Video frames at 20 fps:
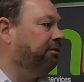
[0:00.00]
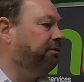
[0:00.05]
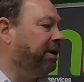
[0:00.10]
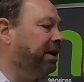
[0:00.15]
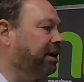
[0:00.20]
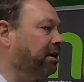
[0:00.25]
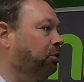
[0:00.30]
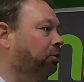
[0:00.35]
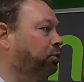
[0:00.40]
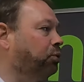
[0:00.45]

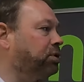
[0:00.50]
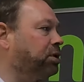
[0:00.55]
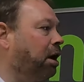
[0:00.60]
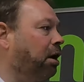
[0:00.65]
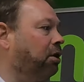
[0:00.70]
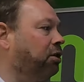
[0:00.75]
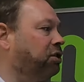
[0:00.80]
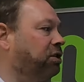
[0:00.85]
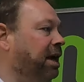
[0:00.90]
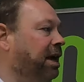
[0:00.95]
Vehicles
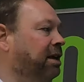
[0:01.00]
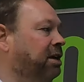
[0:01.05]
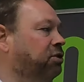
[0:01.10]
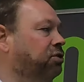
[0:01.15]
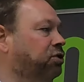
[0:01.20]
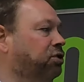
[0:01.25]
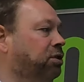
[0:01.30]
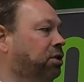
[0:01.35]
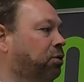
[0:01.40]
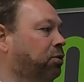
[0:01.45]
are
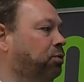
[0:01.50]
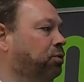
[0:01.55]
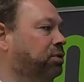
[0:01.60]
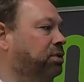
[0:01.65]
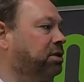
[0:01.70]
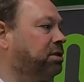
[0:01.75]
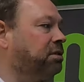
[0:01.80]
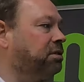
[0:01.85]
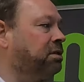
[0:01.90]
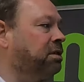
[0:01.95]
each
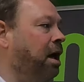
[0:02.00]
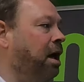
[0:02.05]
utilised